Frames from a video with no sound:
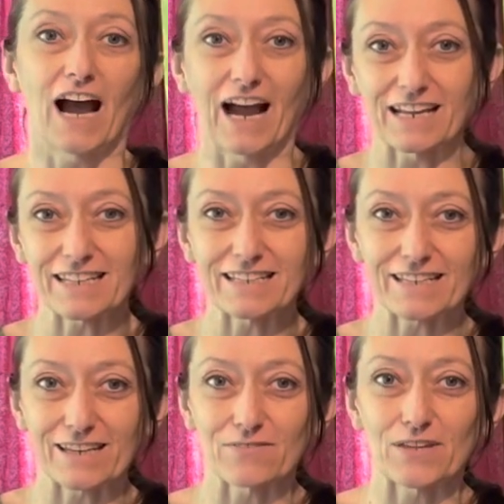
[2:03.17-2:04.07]
I need to
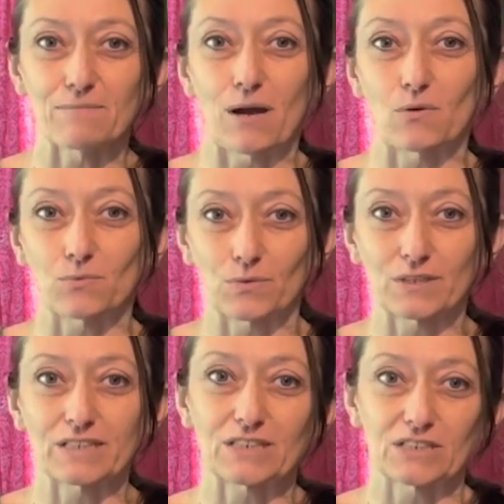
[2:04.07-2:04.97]
give them a
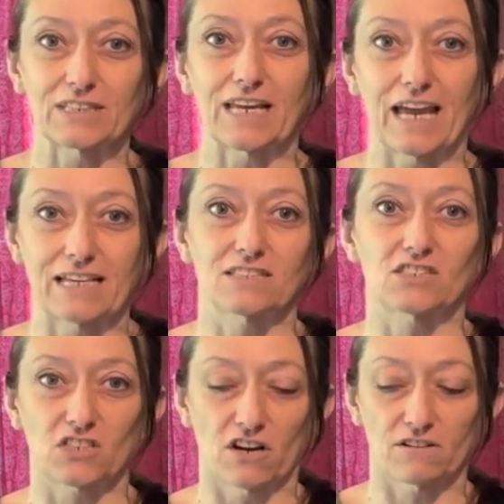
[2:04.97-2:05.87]
really good head
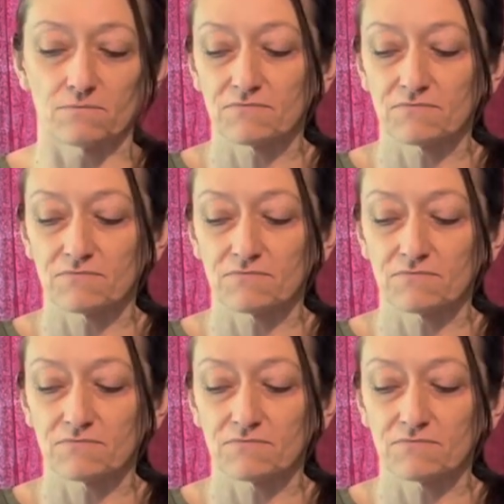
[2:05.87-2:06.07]
start.